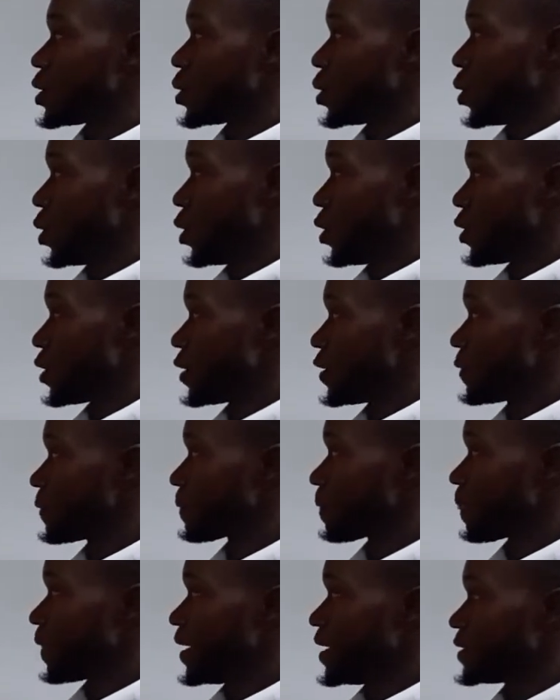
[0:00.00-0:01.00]
or
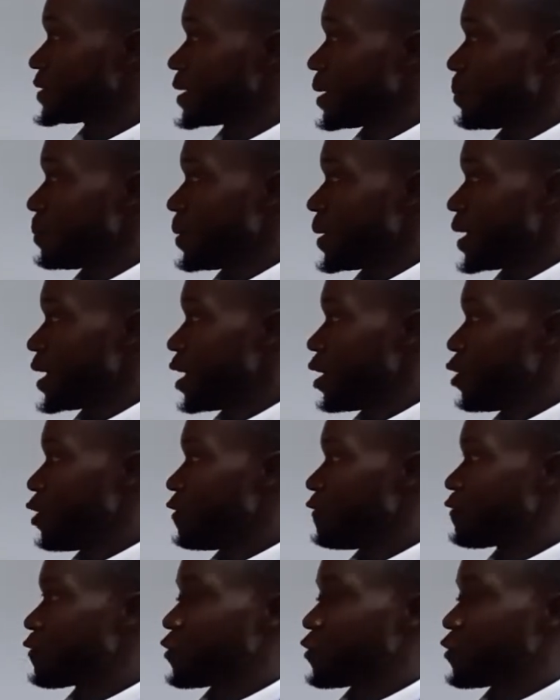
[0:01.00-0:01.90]
is a pair of